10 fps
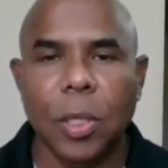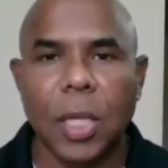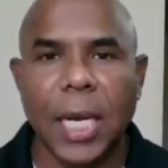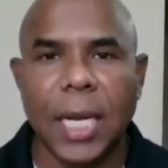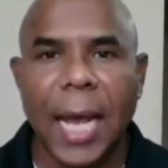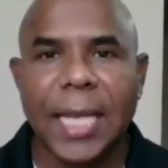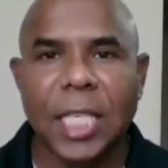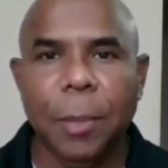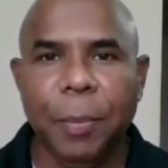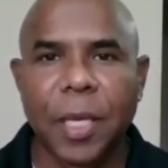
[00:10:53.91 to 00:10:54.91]
that
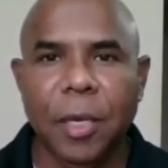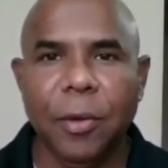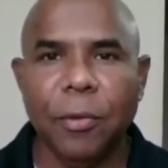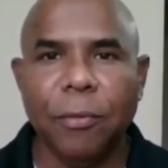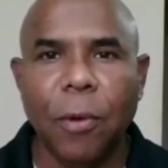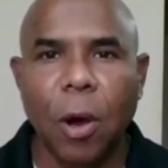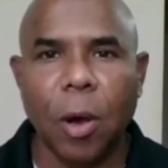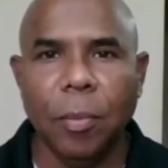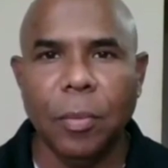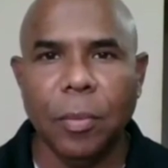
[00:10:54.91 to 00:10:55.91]
ICP
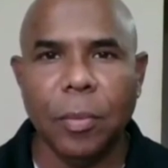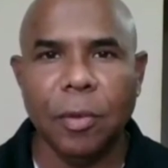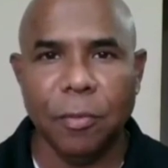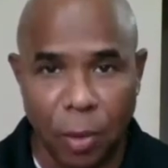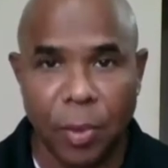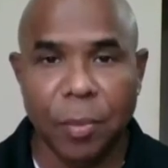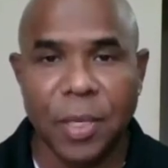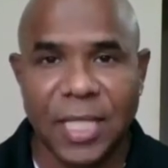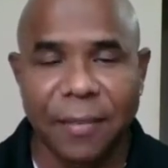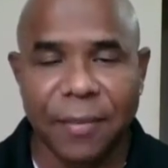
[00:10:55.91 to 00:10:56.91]
form number
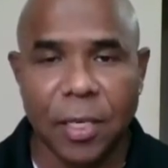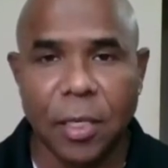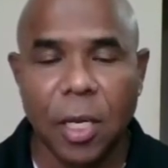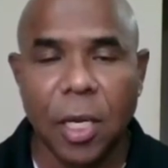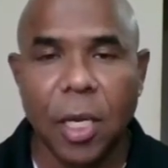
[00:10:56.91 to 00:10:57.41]
7,